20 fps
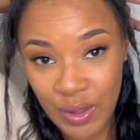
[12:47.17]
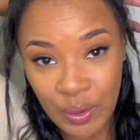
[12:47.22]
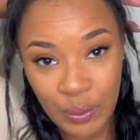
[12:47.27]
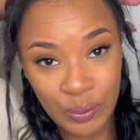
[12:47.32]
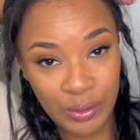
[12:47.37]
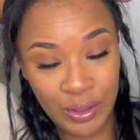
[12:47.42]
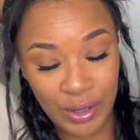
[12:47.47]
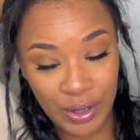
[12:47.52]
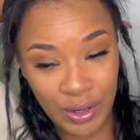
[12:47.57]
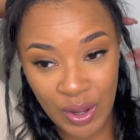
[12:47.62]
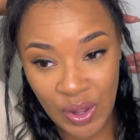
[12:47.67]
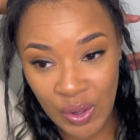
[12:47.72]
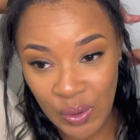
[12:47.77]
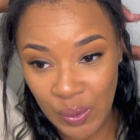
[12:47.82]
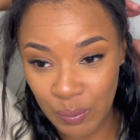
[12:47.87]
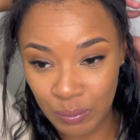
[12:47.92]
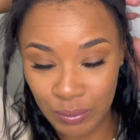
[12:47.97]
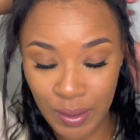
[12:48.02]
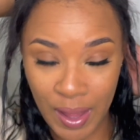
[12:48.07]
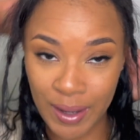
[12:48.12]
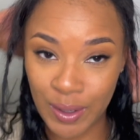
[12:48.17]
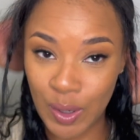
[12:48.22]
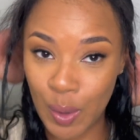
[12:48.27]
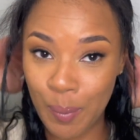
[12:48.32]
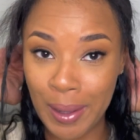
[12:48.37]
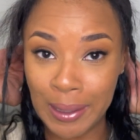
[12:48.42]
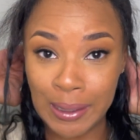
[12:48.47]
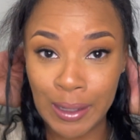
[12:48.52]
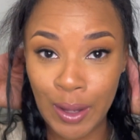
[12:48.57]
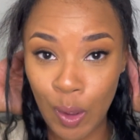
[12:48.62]
on your own, like
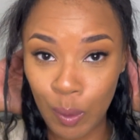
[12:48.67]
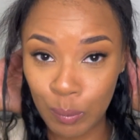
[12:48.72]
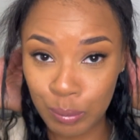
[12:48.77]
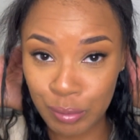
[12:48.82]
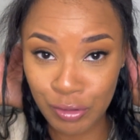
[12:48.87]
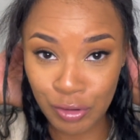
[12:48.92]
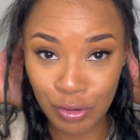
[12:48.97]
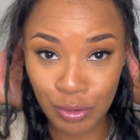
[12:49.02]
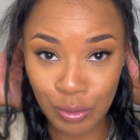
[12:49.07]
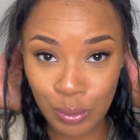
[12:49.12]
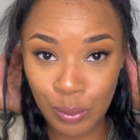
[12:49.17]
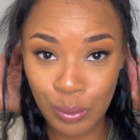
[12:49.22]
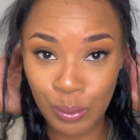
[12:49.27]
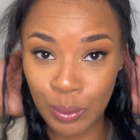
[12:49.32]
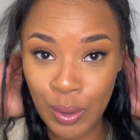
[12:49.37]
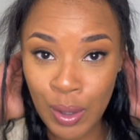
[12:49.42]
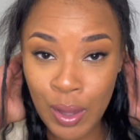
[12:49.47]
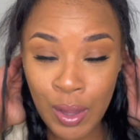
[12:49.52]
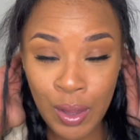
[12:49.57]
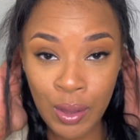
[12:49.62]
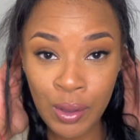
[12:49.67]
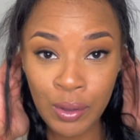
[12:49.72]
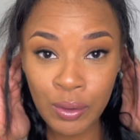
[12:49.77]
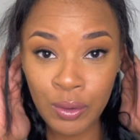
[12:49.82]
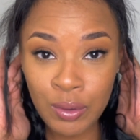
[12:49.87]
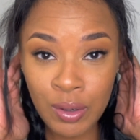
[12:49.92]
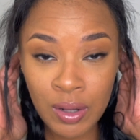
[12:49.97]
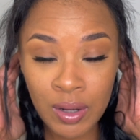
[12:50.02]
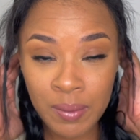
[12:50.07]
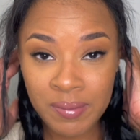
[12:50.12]
nobody helped you. You
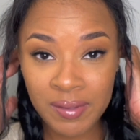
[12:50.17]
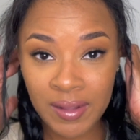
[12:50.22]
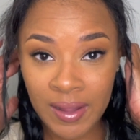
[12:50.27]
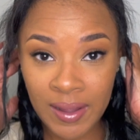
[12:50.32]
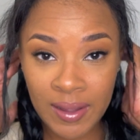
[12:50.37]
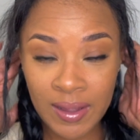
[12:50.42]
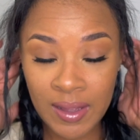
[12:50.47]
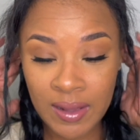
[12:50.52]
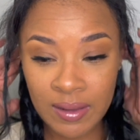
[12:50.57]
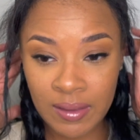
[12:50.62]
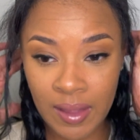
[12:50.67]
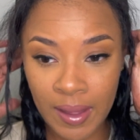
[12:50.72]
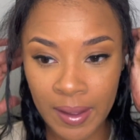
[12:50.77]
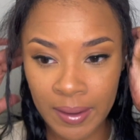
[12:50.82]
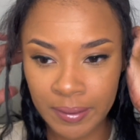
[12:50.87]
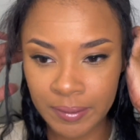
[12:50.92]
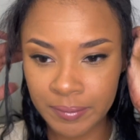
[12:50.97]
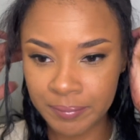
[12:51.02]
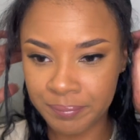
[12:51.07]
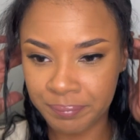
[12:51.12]
know what I'm saying? Like,